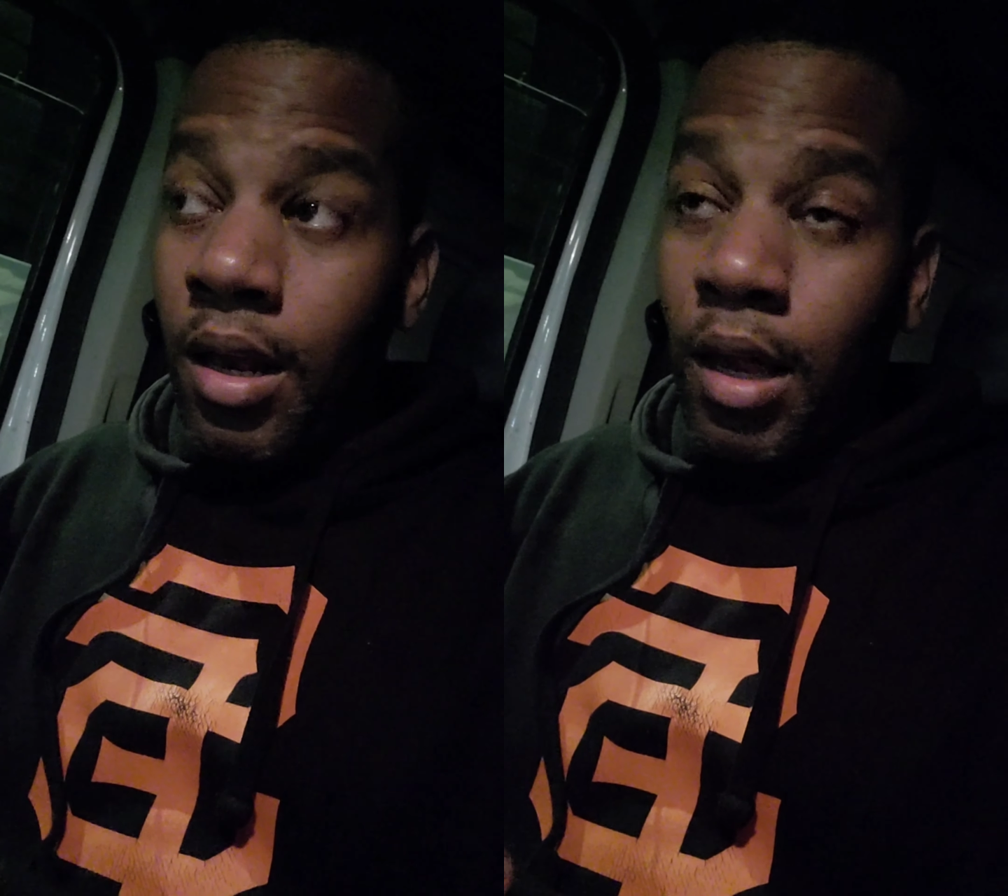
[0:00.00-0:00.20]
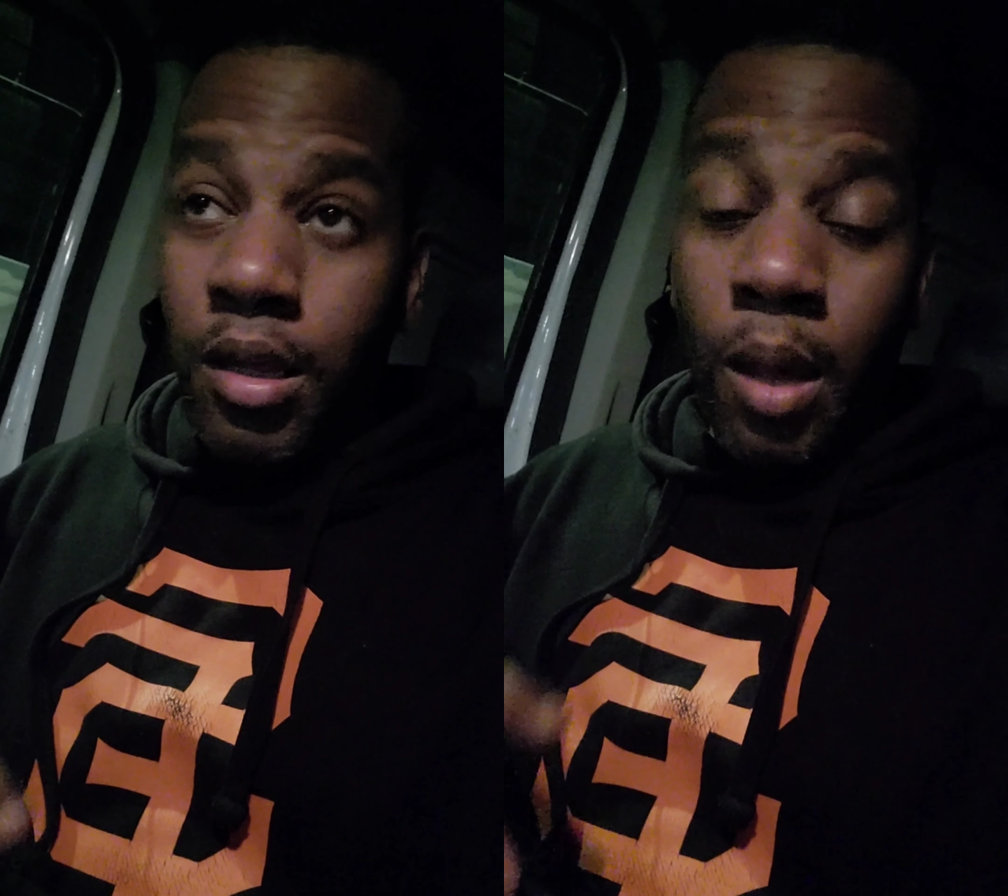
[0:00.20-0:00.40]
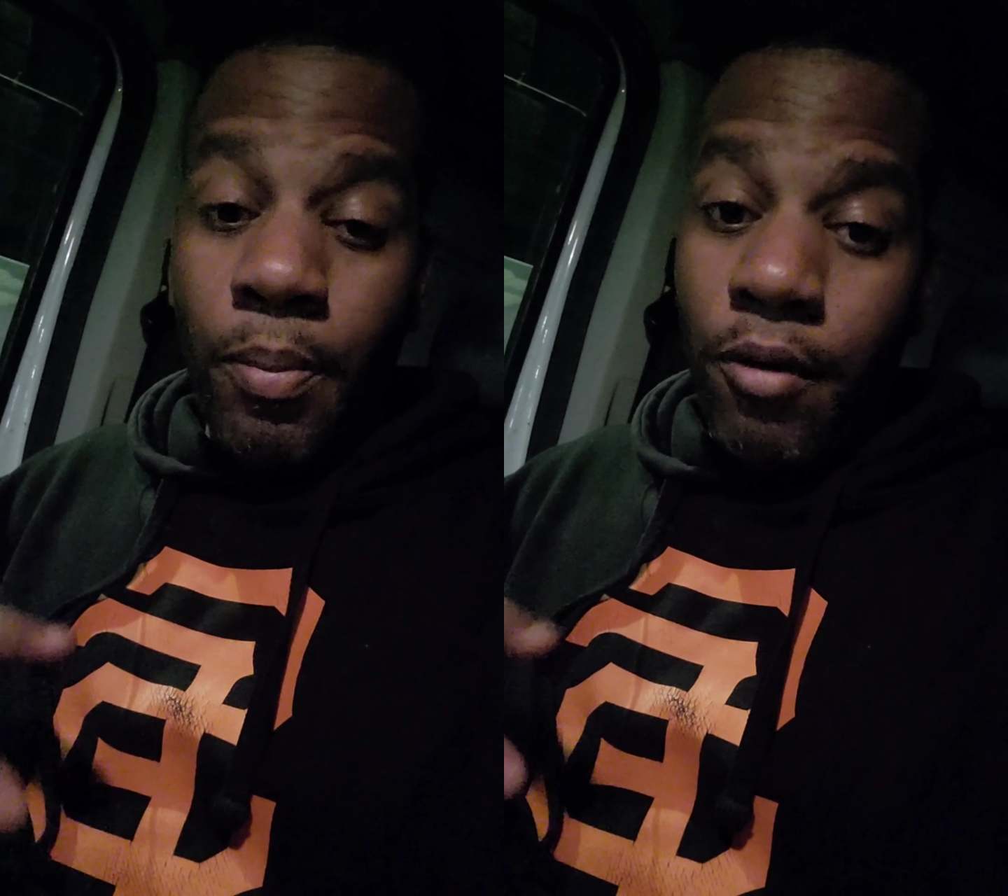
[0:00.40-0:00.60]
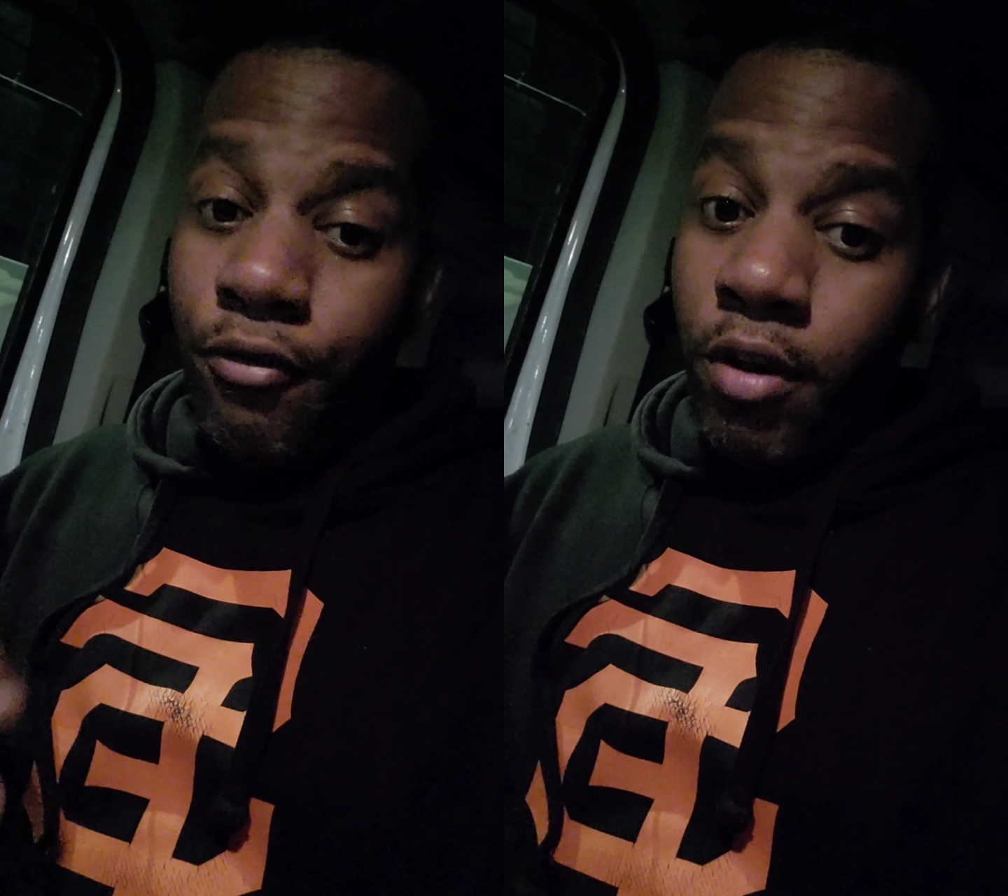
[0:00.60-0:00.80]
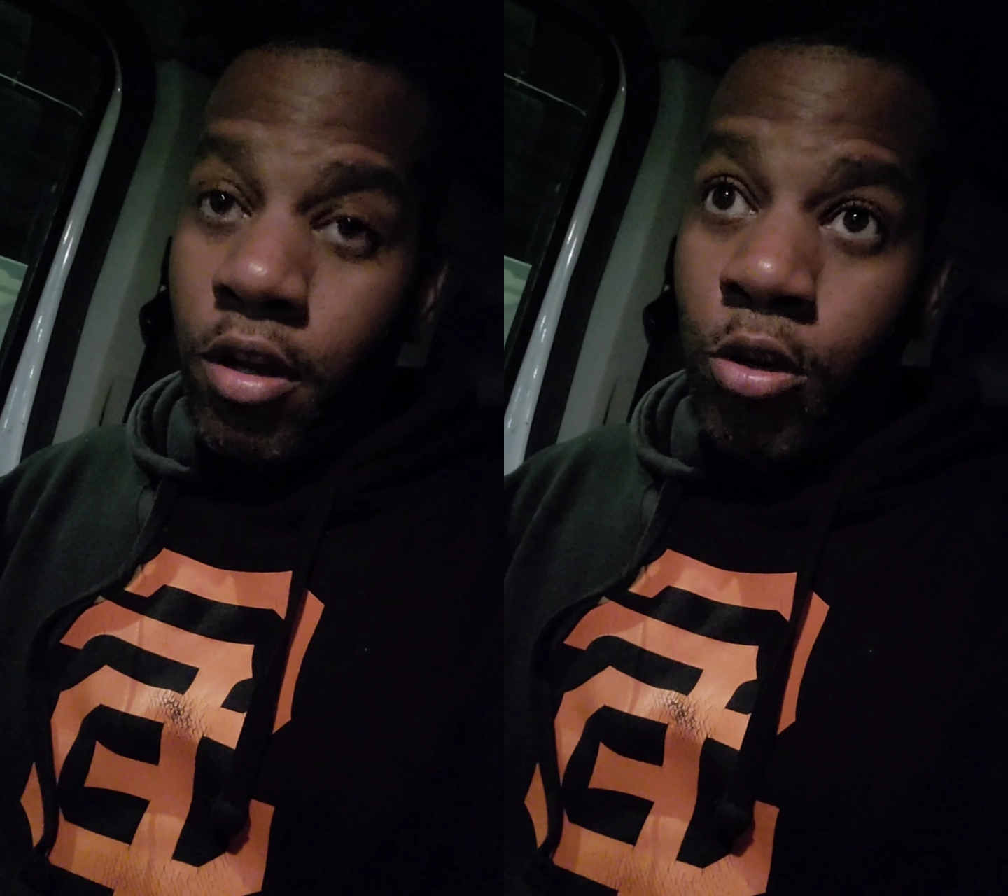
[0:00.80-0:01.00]
Let's not be
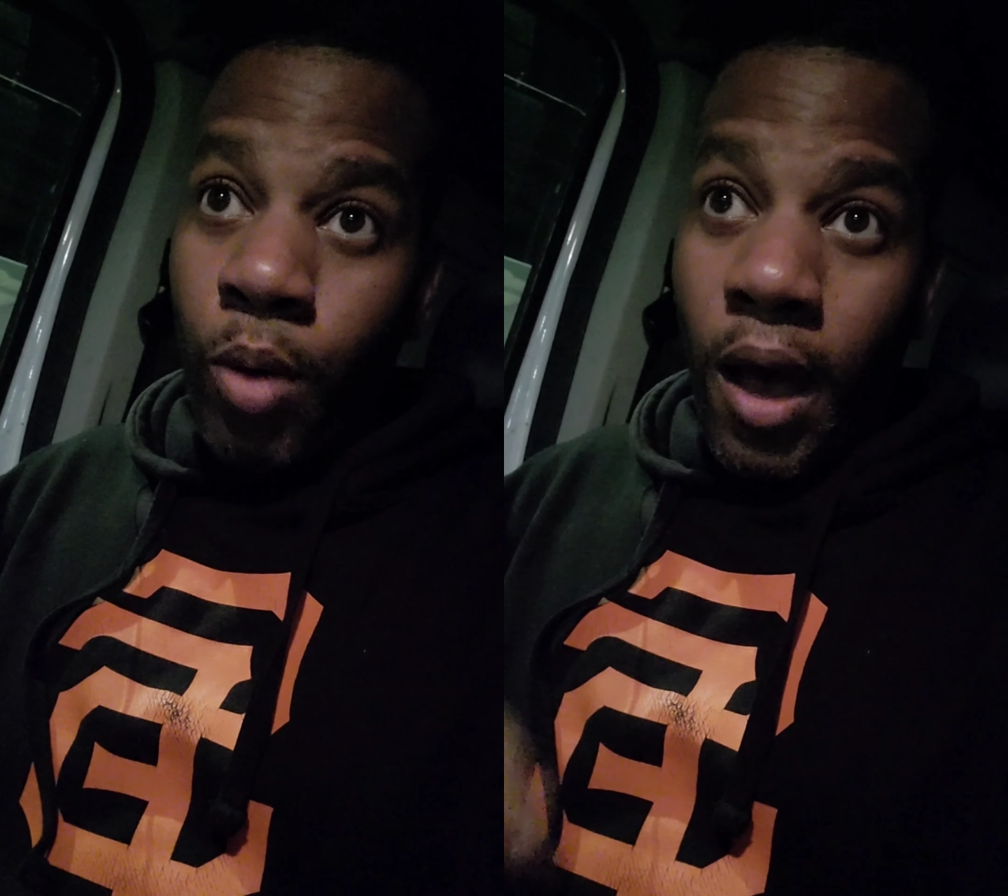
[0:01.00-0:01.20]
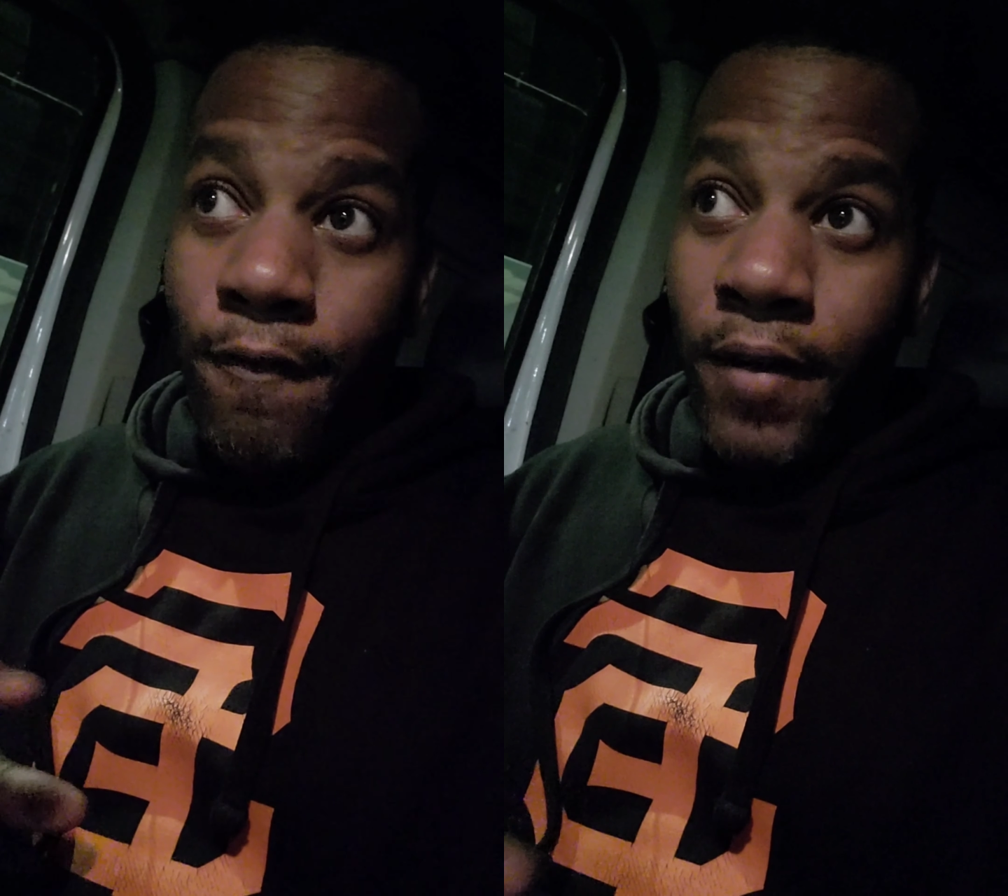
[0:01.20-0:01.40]
afraid to do high